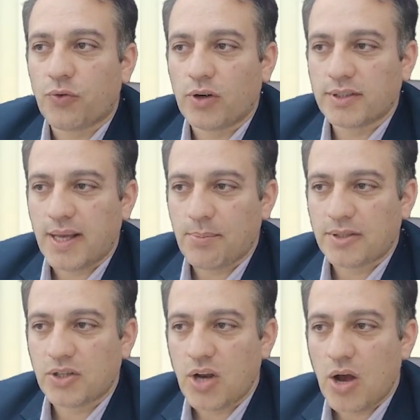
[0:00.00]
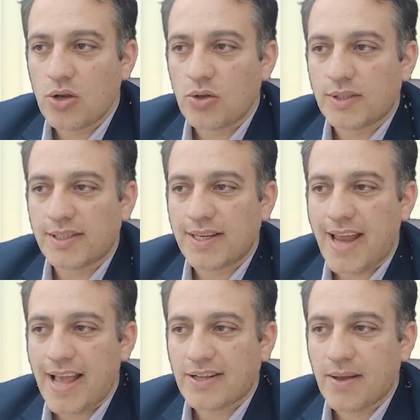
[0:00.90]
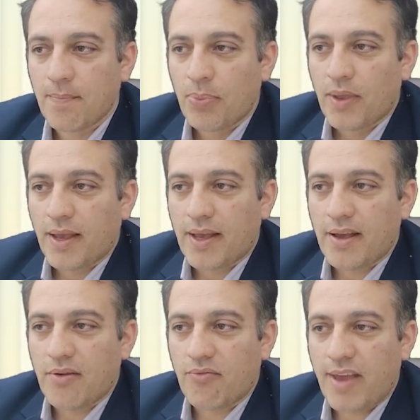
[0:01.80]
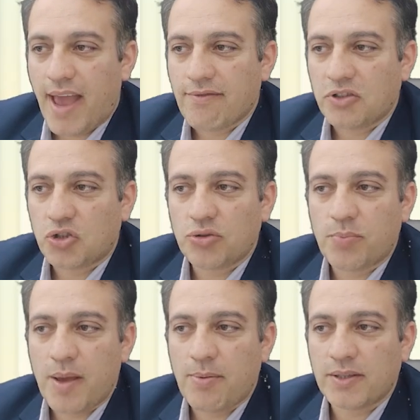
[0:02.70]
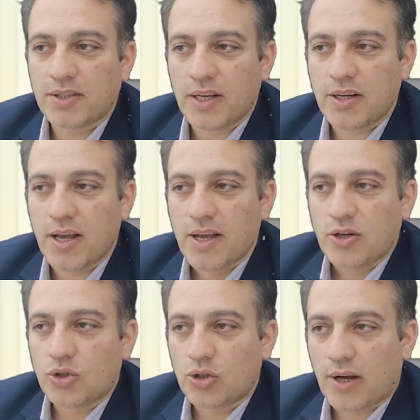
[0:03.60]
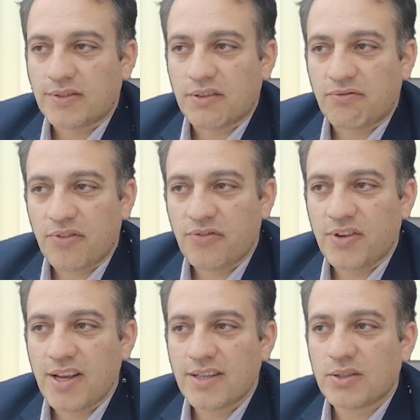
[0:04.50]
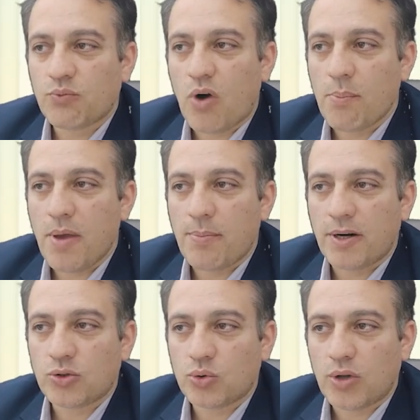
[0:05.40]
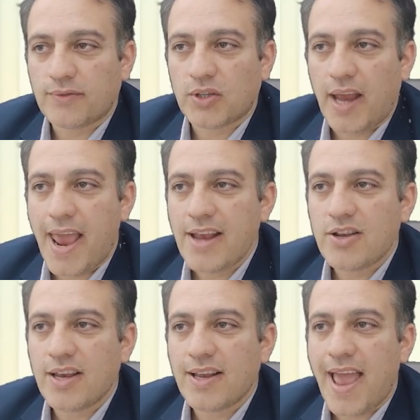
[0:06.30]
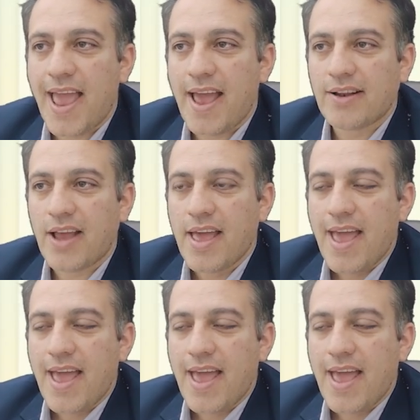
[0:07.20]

For example, so now you see that we have 2 papers in 2015, 1 paper in 2018, and